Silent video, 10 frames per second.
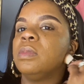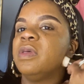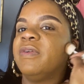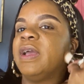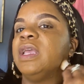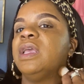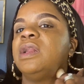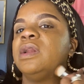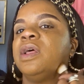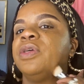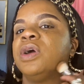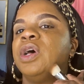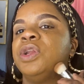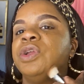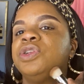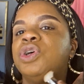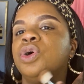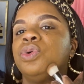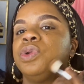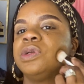if I can get another
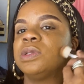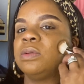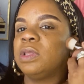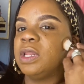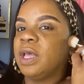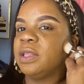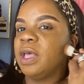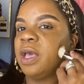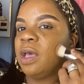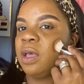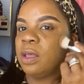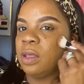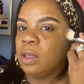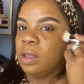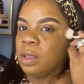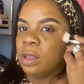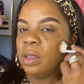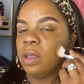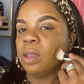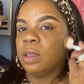undertone or something like that.
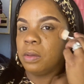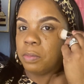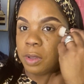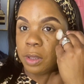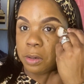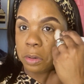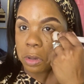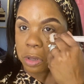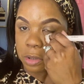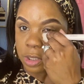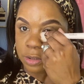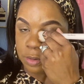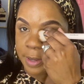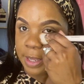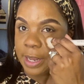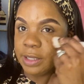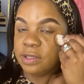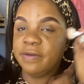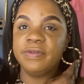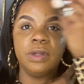But it's not too bad. I could
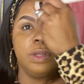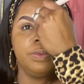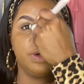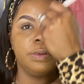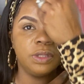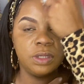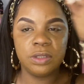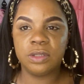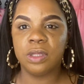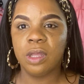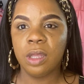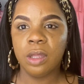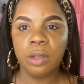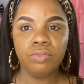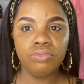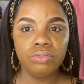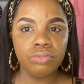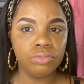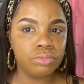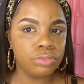definitely work with this.
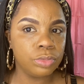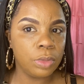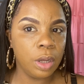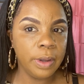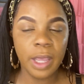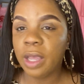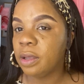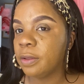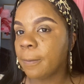Okay.